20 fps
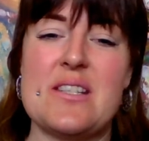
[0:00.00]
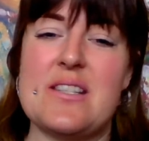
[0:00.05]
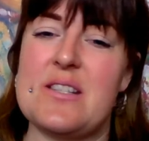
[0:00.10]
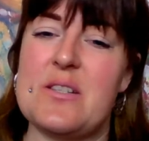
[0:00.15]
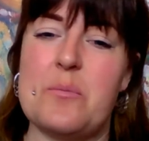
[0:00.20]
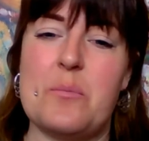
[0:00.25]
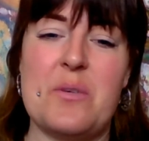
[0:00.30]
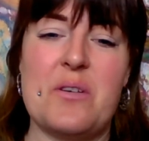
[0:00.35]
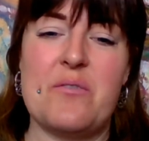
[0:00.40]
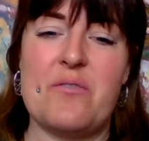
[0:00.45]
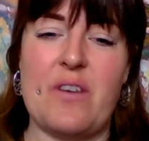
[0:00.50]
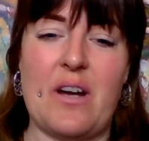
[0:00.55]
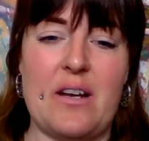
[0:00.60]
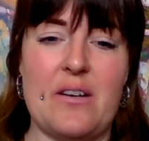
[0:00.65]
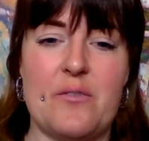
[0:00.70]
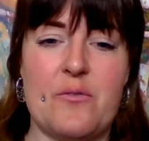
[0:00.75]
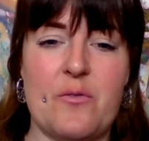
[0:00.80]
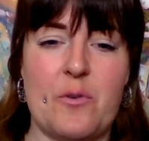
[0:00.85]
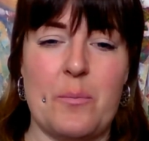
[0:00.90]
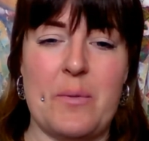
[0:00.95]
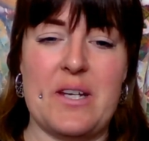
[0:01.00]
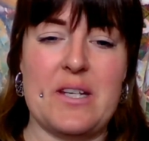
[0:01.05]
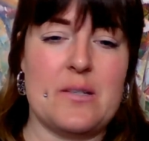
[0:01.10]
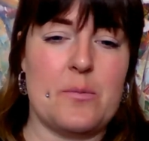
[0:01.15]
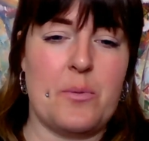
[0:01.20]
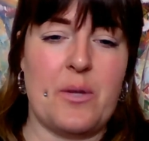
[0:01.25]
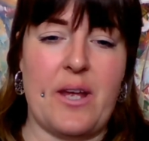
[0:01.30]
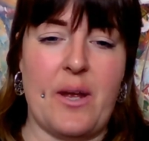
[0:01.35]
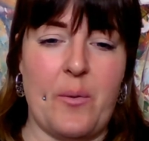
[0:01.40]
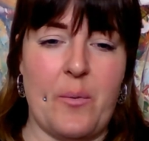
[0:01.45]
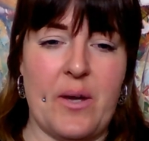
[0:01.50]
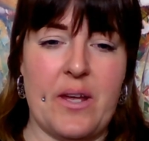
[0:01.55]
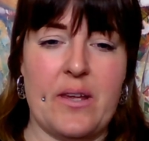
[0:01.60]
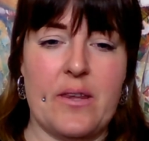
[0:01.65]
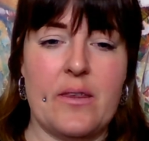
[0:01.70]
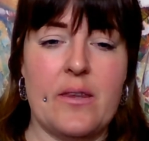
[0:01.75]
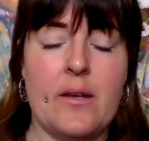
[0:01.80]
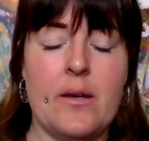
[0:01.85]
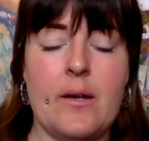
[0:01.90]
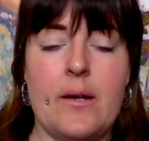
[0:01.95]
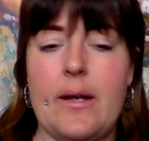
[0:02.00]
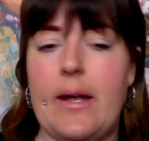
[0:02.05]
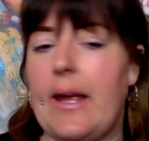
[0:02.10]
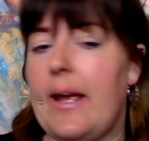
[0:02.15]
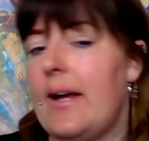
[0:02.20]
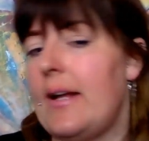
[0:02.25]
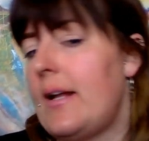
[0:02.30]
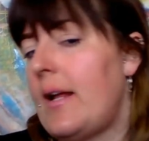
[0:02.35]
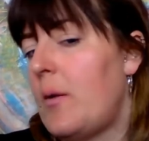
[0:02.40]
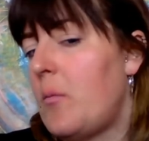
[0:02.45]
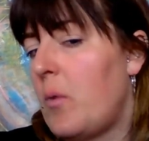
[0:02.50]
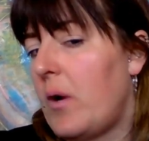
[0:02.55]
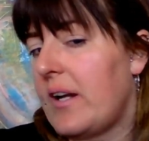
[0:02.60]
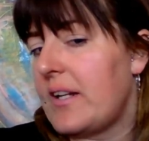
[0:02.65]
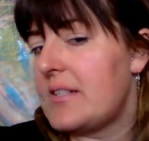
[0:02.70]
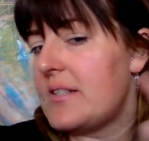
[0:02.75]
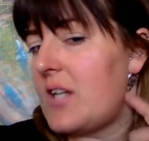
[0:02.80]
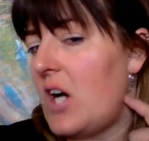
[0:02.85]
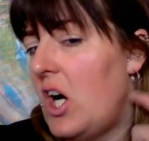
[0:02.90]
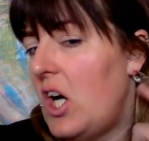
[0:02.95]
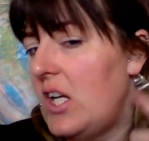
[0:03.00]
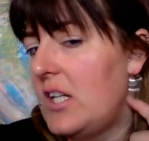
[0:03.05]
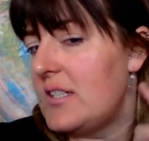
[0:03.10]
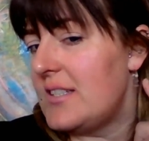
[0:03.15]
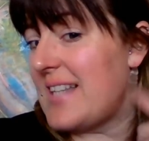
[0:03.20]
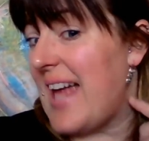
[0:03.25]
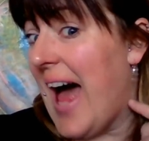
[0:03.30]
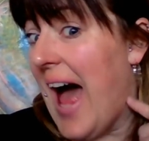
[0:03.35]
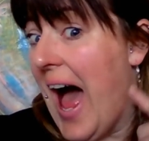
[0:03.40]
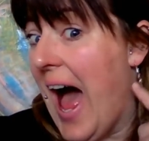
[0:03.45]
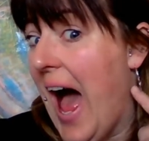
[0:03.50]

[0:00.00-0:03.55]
because it'd be fun for me to play with, and I'm wearing skulls.